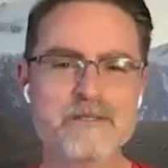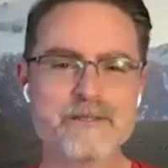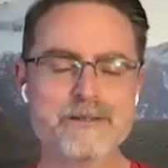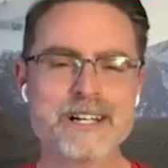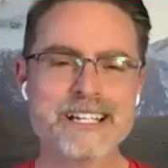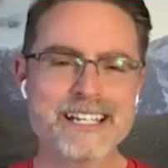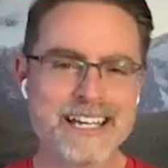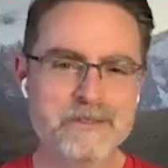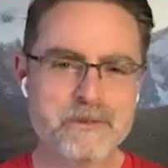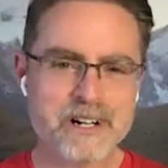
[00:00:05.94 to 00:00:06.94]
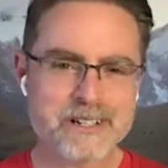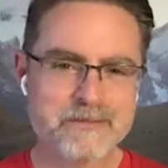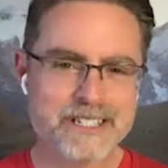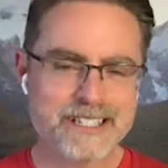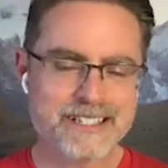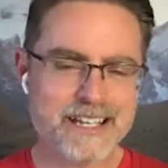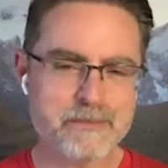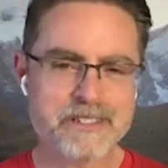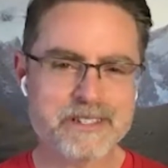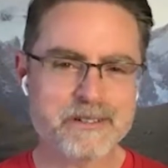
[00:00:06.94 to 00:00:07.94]
everyone, and welcome to this
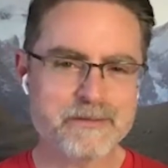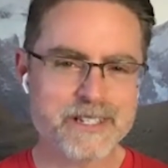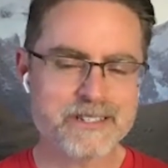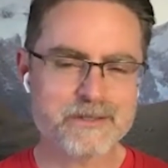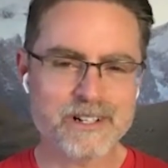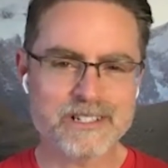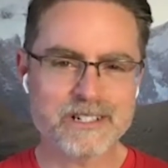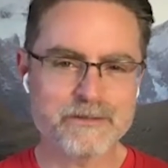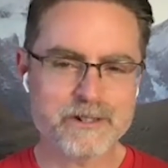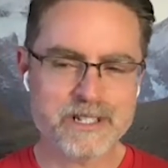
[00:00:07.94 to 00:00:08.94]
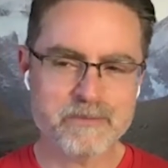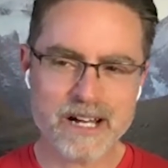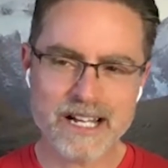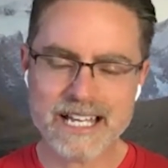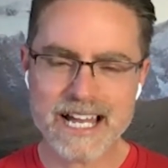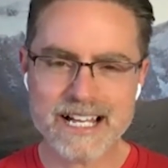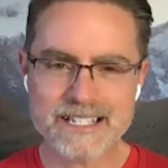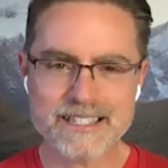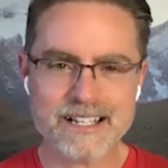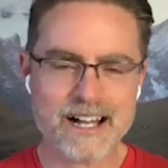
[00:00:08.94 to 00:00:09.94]
episode of the Astrology University
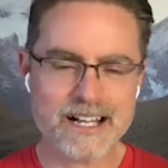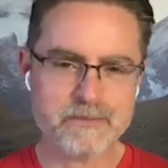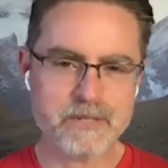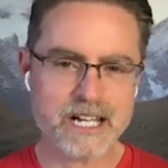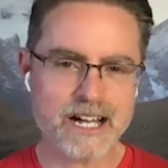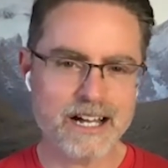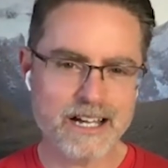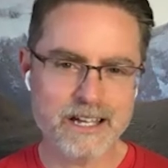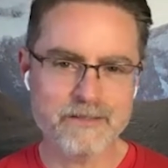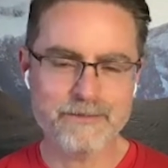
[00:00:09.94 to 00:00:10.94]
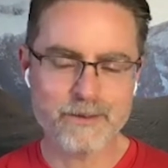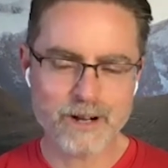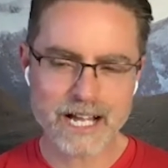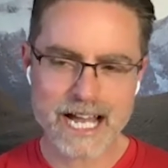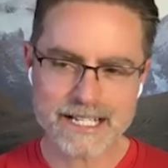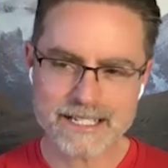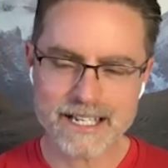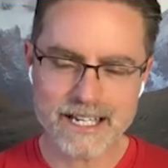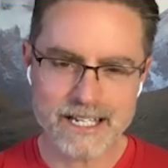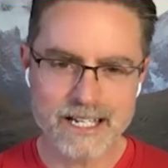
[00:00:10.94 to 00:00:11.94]
podcast, the Cosmic Eye Forecast.
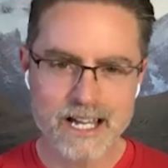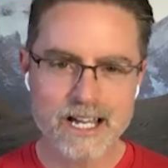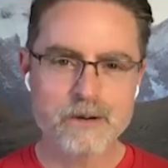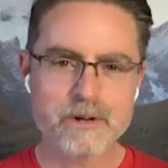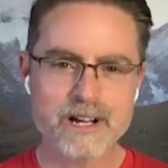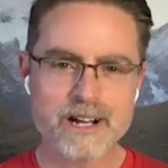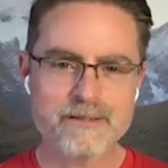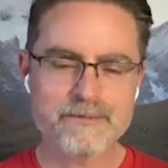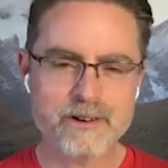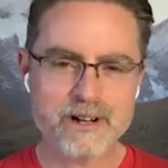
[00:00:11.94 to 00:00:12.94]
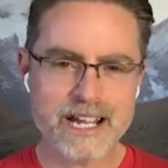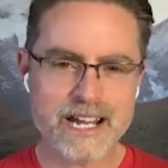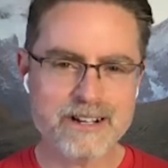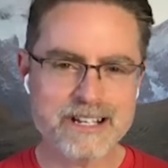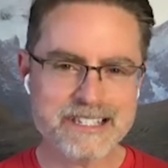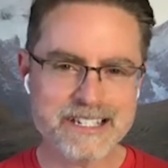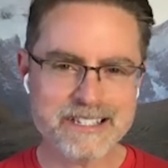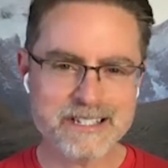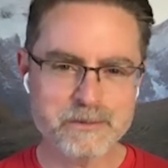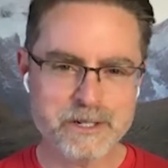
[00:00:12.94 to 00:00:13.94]
And we're here for Aries
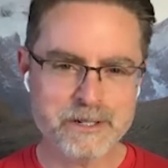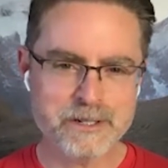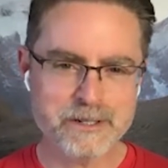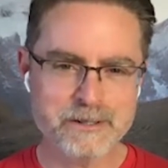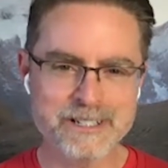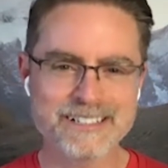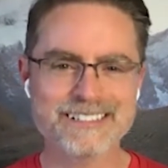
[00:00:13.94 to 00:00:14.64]
season. Woohoo!